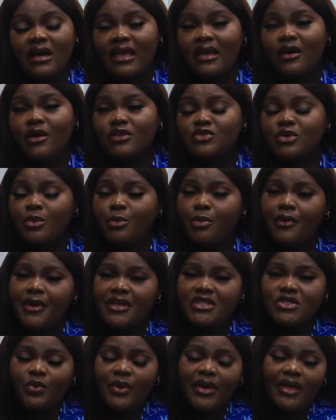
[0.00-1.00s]
It got to a
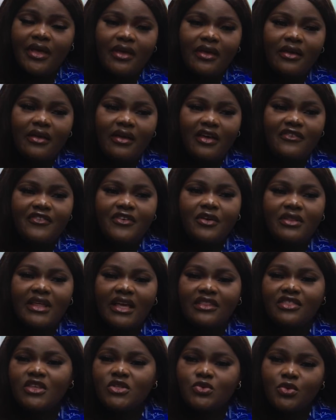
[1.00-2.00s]
point where I felt
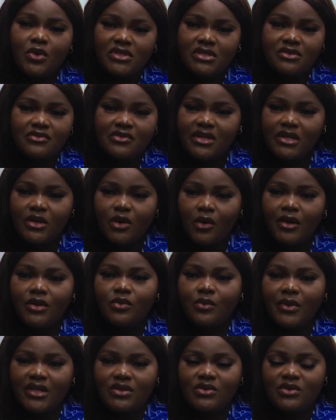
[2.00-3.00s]
like things wasn't really
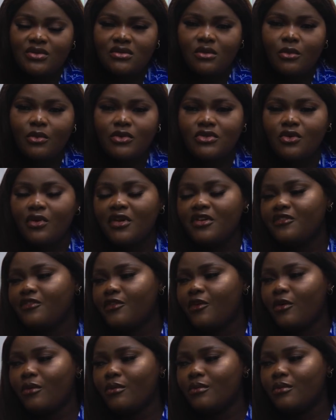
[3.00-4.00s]
going well. It was almost going
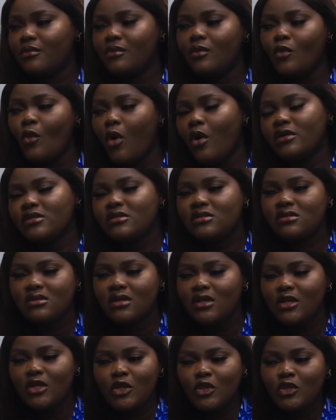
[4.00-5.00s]
from
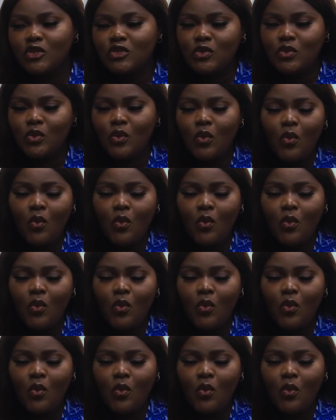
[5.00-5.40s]
worse to